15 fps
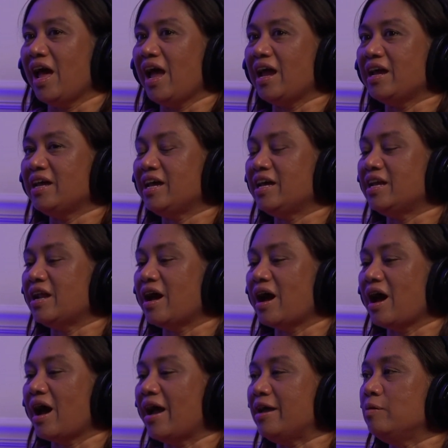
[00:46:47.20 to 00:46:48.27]
And
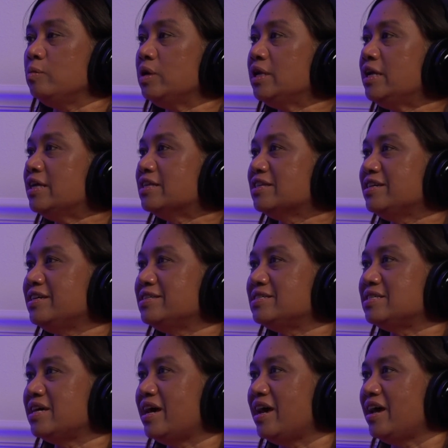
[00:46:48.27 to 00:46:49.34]
I immediately
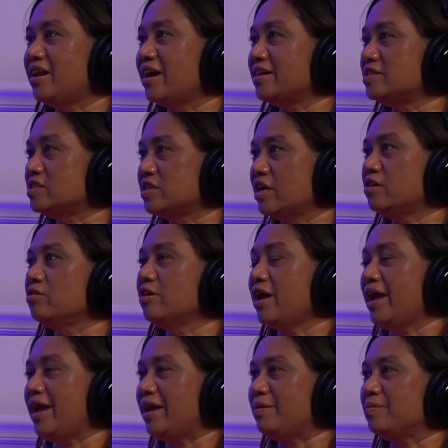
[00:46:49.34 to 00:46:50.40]
I said her
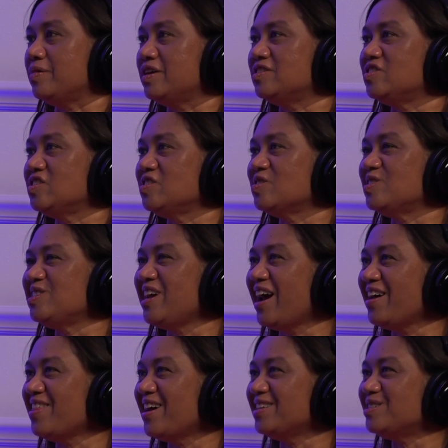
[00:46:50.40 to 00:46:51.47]
name, and she goes,
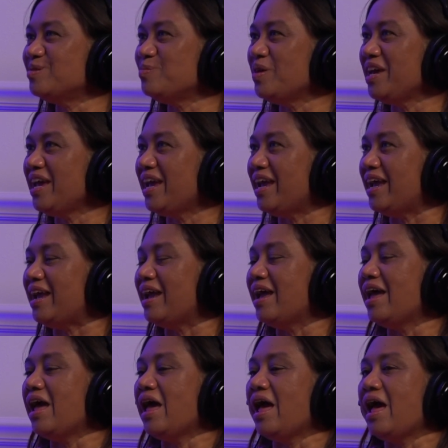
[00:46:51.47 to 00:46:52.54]
"Yeah, that's me."
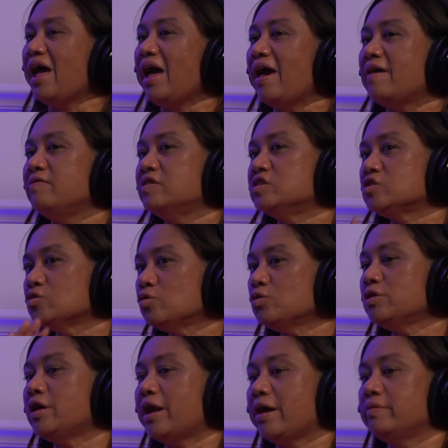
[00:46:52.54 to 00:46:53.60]
And the
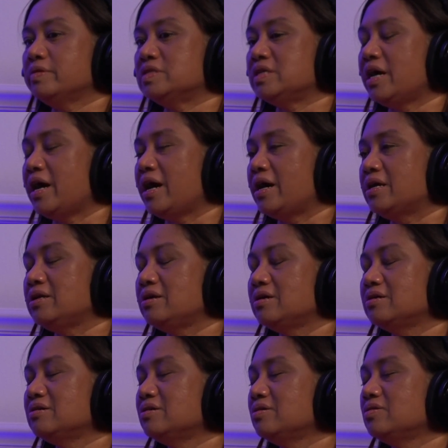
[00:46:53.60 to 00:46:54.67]
school that I was at,
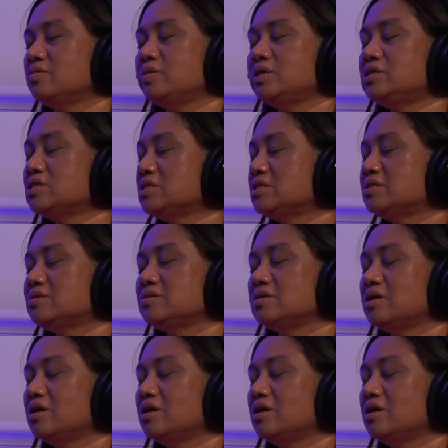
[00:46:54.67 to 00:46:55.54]
we just